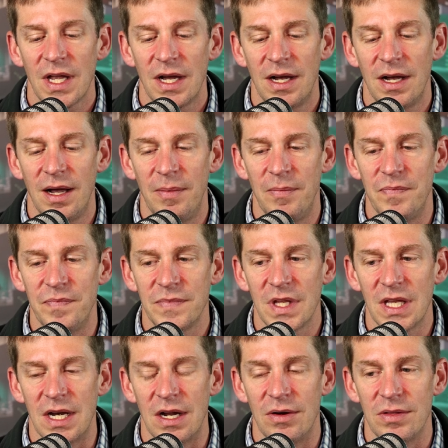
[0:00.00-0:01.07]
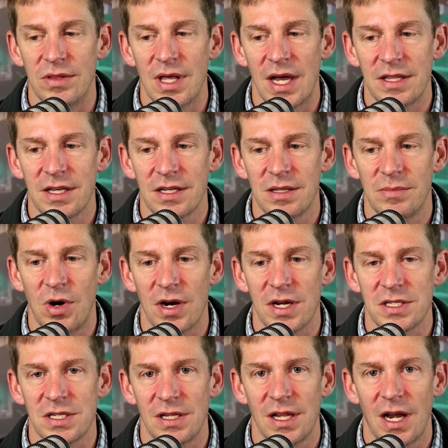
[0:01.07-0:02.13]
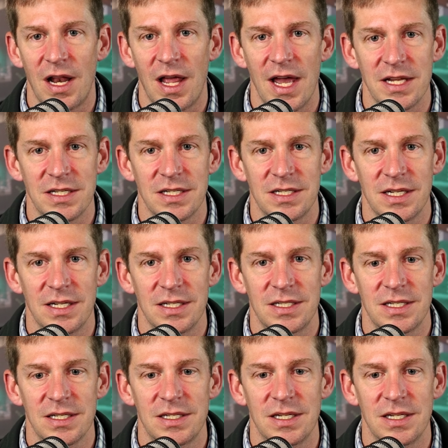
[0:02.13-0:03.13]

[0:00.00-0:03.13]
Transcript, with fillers: Um, you know, I think the market's a little hesitant